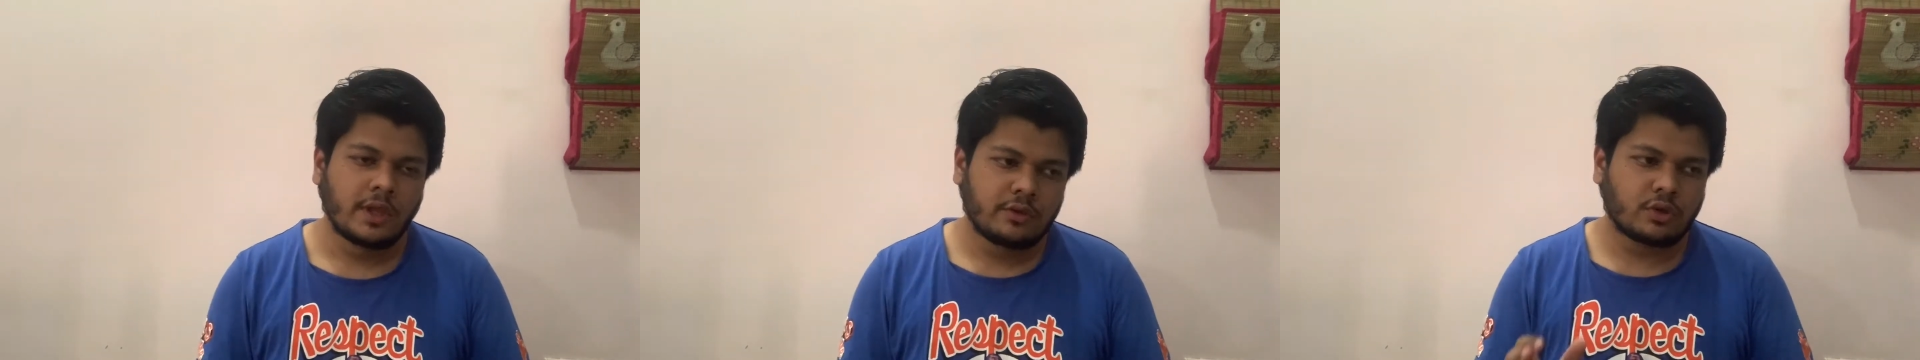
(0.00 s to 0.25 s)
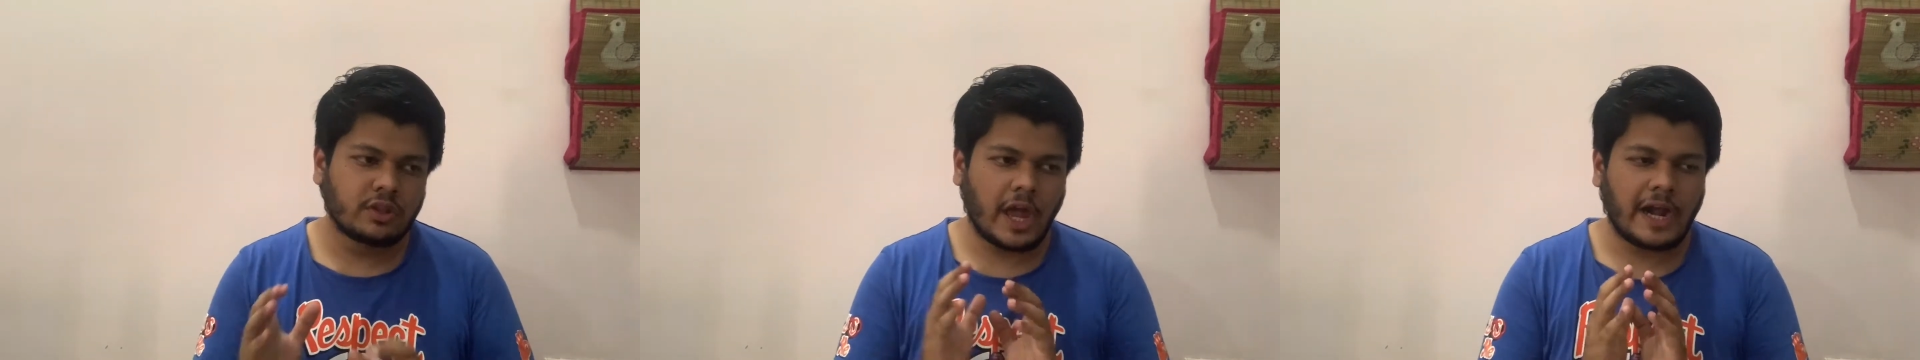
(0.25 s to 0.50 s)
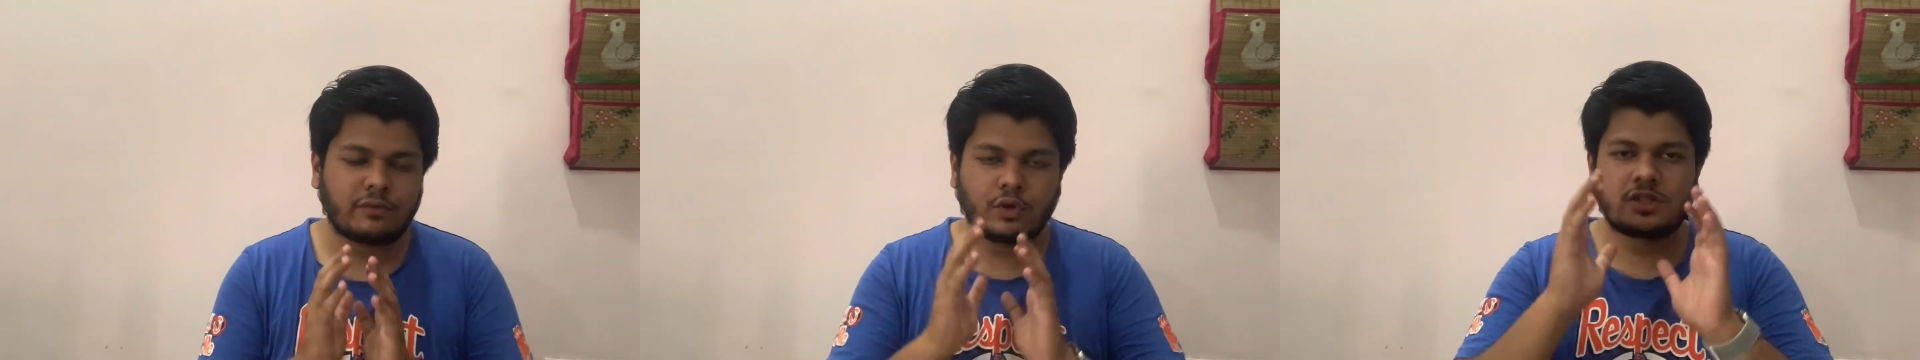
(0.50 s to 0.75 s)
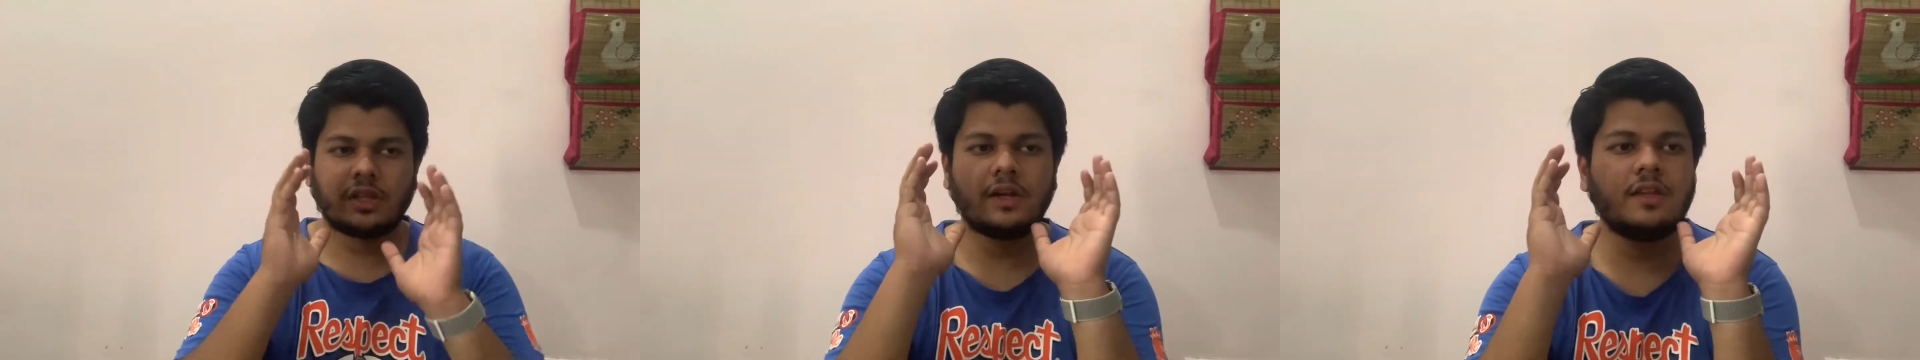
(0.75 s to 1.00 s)
So that
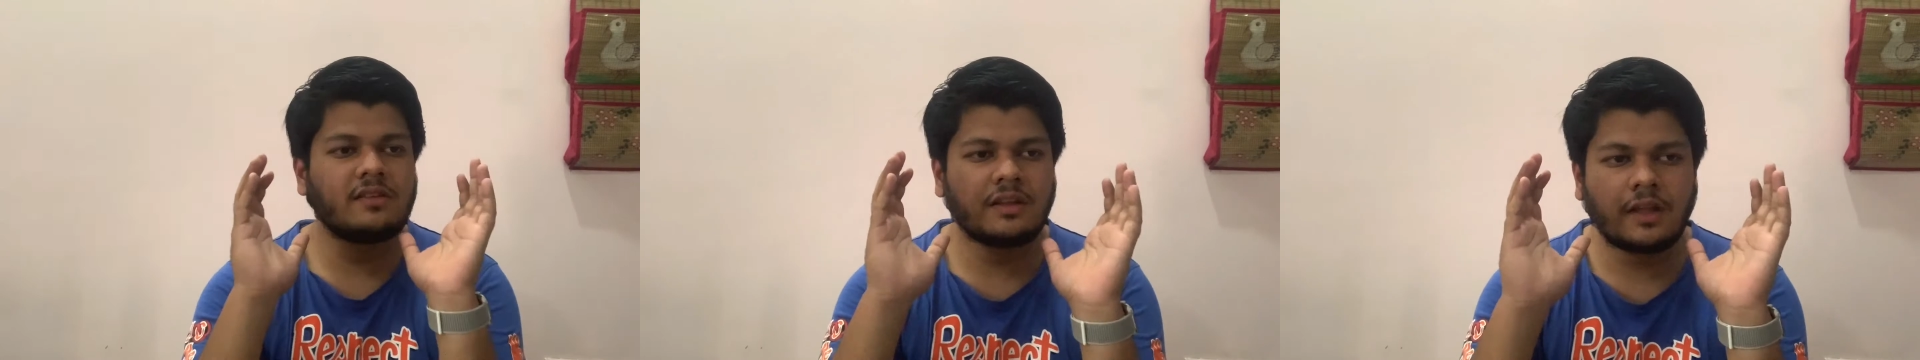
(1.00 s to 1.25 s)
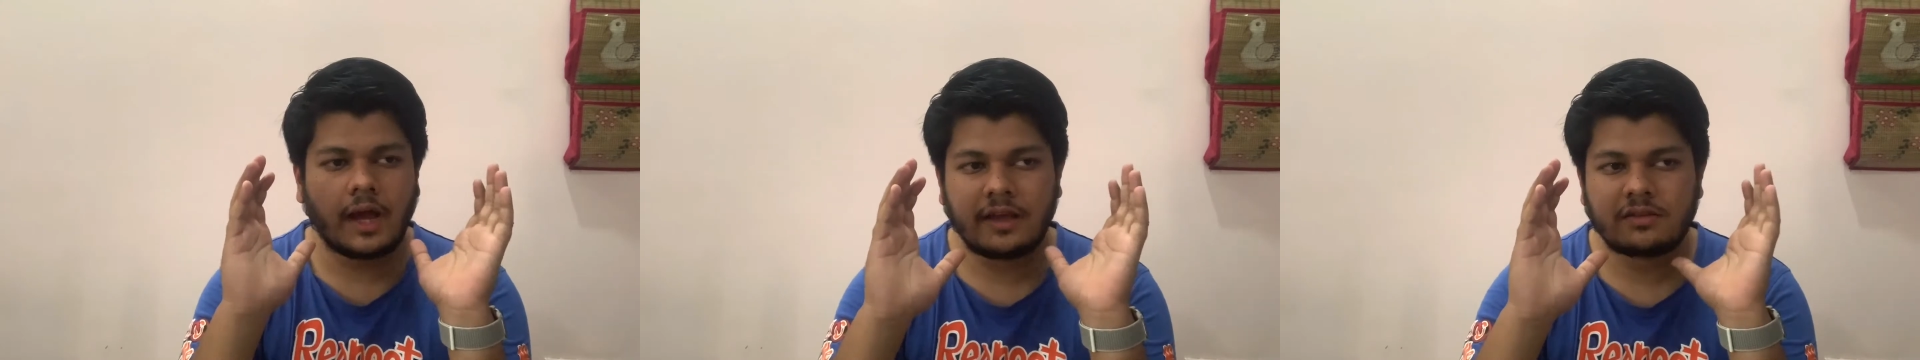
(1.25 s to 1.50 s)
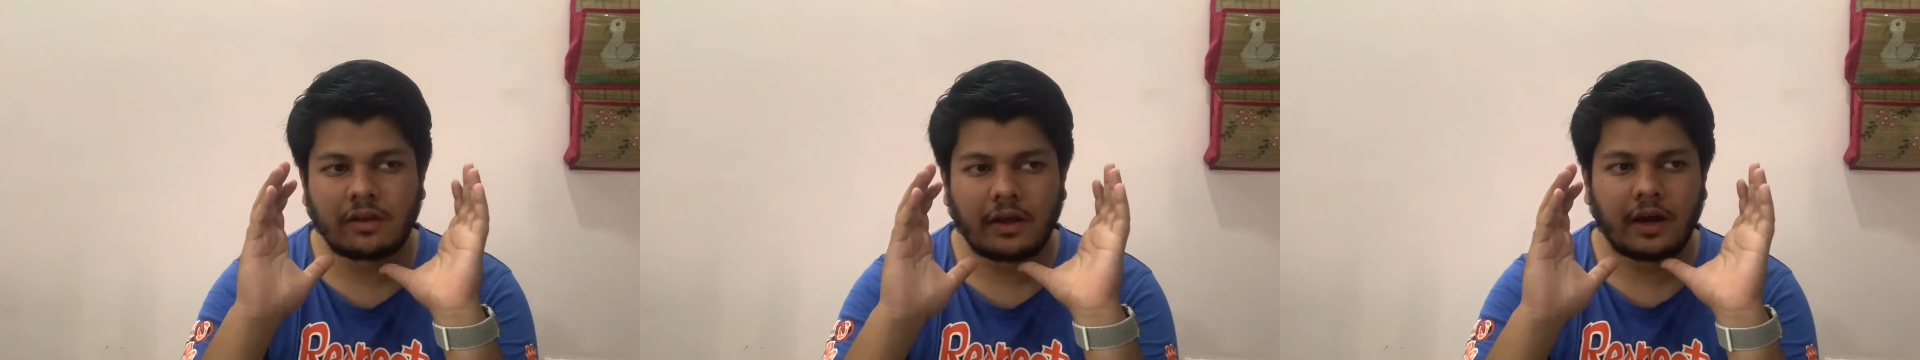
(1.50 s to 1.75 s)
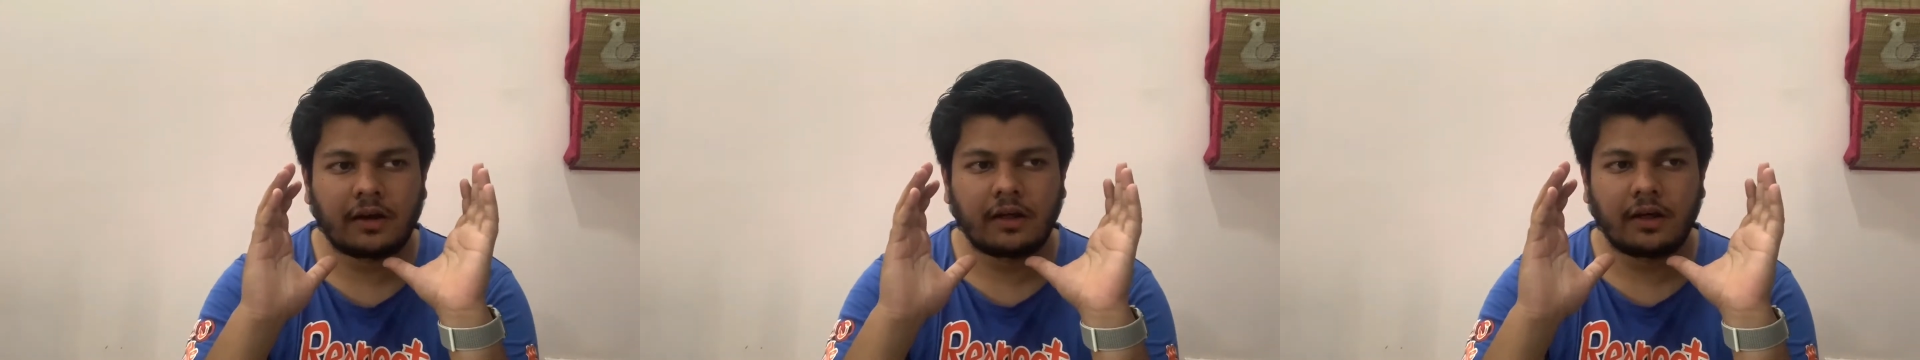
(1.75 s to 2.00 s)
was the reason, guys.
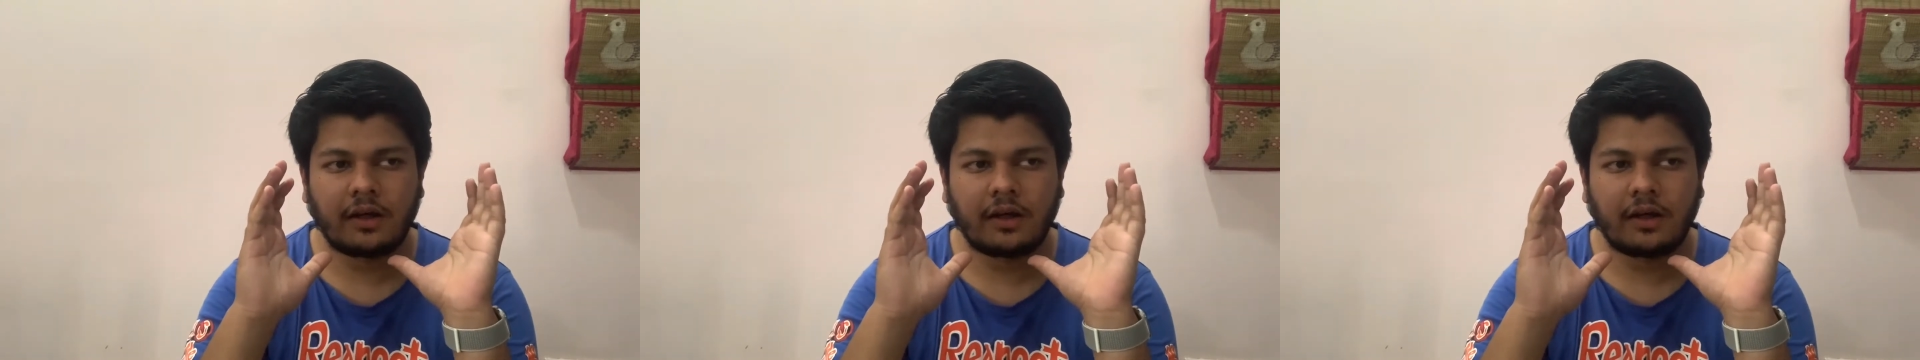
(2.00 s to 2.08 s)
And